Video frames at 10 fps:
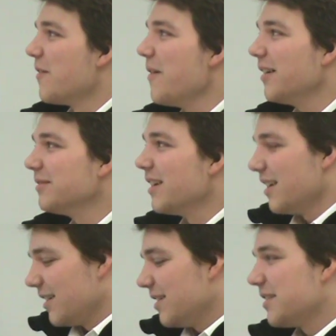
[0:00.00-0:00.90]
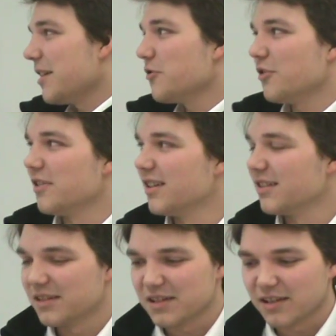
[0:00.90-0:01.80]
Well,
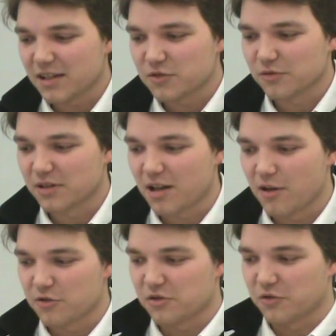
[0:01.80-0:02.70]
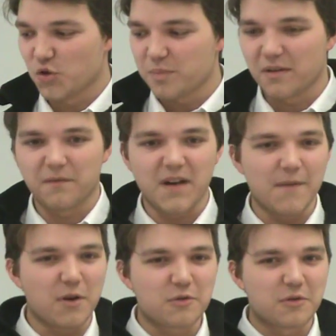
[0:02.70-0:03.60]
essentially, the Electoral College is a group of
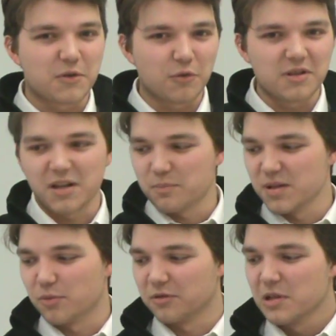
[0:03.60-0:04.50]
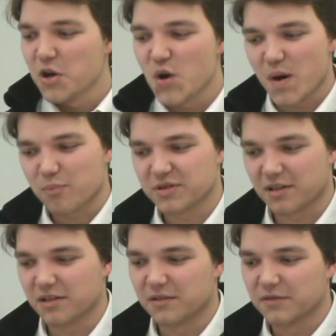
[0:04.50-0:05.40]
538 people, or
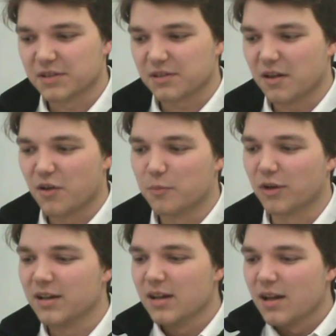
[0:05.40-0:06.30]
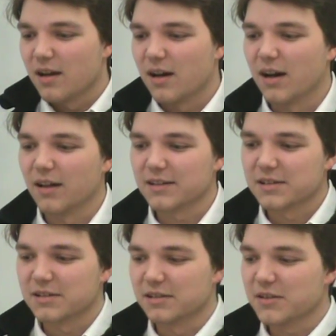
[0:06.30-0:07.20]
representatives of what? Let's
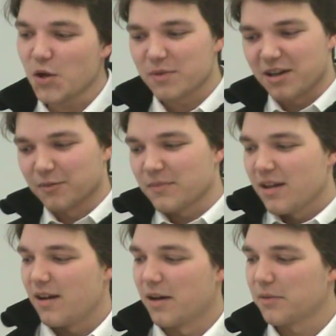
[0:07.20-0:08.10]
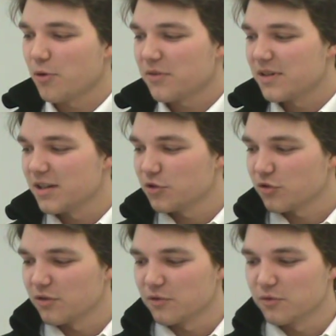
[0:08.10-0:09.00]
see, there we are, throughout the
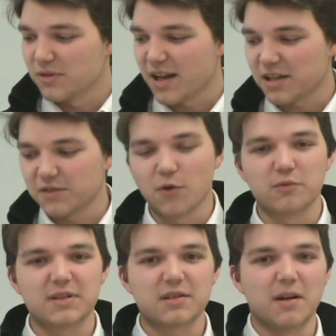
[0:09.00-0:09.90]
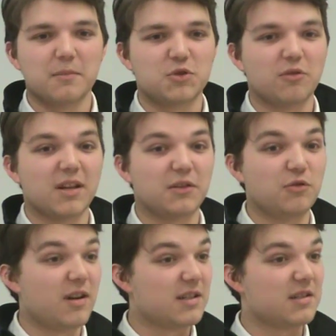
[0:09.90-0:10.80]
nation who cast votes to elect the
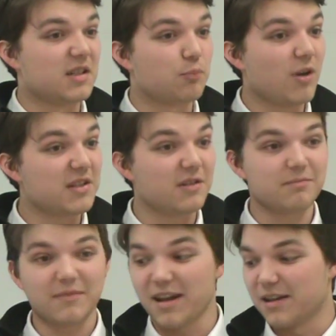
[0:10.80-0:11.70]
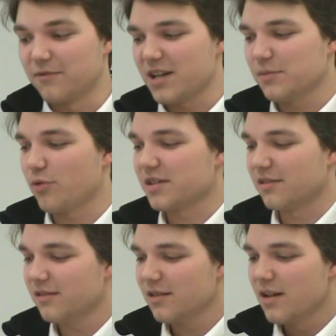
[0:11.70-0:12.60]
United States President and Vice
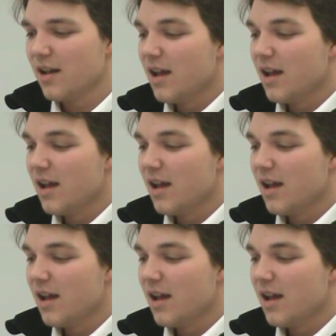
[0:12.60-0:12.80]
President.